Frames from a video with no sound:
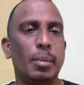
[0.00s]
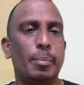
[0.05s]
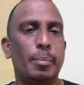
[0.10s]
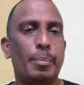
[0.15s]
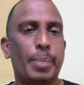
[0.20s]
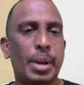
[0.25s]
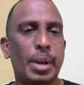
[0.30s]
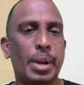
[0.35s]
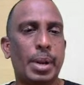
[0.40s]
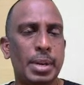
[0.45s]

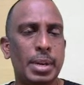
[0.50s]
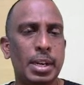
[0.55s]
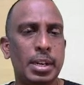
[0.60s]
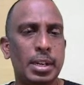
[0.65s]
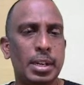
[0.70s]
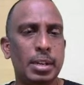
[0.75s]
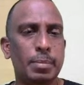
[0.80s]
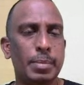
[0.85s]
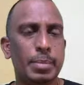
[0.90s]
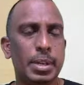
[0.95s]
Primary
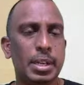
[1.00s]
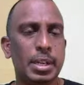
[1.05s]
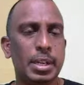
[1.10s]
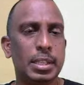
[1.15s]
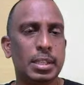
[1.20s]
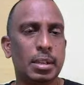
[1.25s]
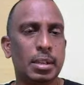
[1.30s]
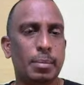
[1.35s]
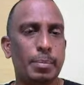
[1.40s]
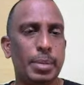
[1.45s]
treatment is
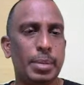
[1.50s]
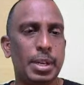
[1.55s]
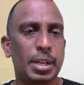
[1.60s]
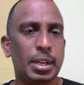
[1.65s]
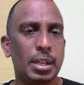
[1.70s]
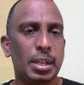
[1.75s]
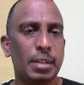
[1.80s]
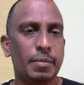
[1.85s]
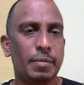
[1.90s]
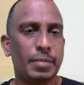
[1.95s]

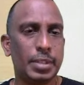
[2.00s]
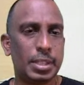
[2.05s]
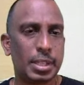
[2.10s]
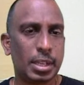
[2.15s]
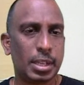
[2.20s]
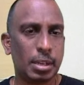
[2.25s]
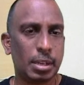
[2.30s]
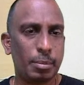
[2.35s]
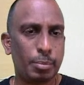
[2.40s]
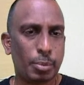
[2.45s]
completely a
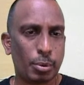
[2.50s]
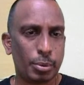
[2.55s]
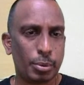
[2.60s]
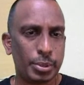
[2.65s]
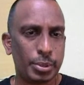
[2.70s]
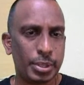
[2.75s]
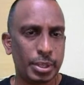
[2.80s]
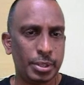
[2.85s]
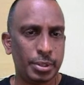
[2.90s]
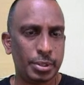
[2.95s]
physical
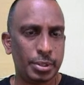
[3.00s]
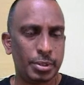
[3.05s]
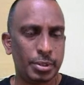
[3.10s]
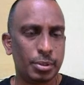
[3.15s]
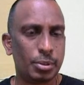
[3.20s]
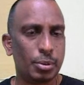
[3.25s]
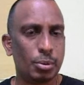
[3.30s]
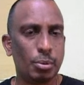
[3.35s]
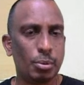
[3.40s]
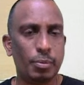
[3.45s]
process.
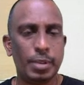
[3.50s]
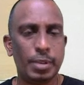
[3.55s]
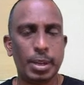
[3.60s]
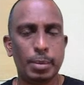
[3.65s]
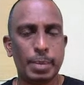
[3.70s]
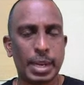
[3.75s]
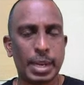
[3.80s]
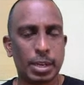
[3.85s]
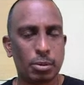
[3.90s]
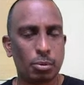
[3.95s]
Nowhere
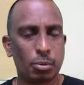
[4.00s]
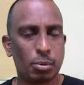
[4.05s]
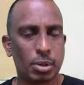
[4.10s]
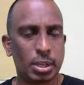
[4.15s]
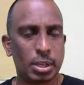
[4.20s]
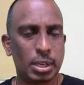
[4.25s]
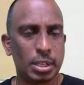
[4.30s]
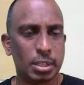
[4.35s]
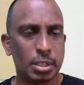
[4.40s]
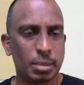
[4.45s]

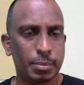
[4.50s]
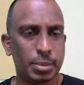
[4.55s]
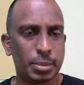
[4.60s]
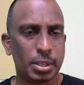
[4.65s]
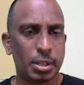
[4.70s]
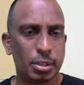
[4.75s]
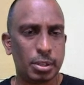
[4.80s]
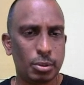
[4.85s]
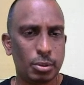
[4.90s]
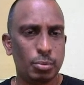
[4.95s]
microorganisms
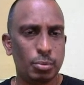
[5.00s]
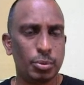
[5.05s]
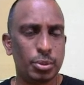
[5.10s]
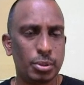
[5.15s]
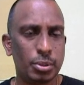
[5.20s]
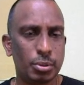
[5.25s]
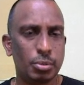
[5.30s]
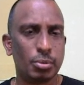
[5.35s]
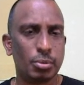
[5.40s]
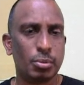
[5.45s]
are used,
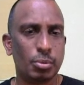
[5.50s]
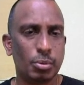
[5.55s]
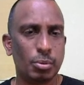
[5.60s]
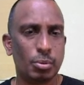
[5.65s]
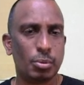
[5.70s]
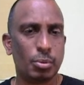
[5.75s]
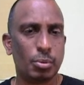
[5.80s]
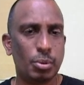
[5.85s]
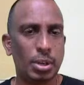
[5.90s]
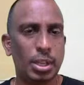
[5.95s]

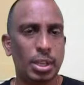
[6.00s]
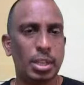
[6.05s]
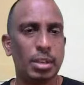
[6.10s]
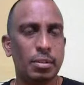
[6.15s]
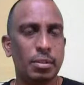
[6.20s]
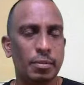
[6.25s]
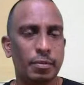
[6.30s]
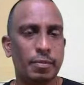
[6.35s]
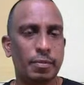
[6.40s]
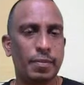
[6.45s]
only
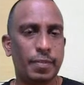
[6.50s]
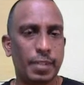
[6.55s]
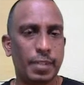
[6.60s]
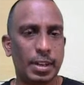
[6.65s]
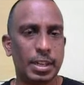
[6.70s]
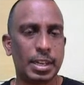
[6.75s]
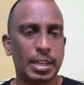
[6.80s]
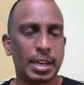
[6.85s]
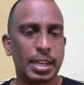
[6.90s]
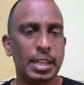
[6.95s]

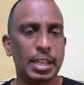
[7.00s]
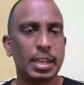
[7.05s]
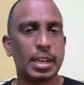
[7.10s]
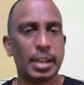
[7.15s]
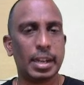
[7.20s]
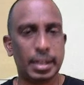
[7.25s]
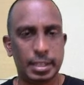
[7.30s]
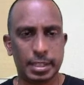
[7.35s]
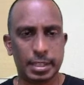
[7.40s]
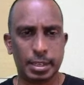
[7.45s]
filtering
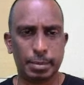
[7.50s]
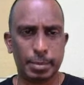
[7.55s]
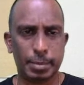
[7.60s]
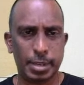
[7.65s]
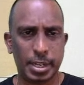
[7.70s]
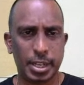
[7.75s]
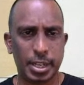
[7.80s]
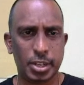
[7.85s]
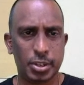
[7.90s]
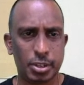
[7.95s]
and
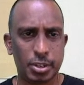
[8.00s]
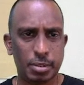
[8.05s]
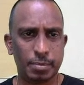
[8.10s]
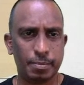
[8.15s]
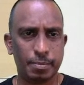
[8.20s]
sedimentation.